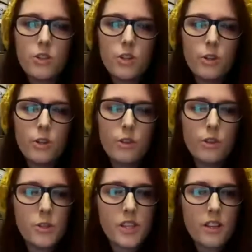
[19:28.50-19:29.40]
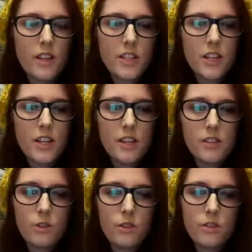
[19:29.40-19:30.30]
do you use music like she does,
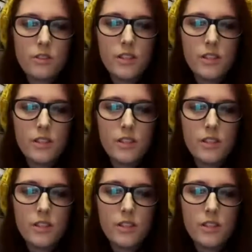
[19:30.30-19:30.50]
or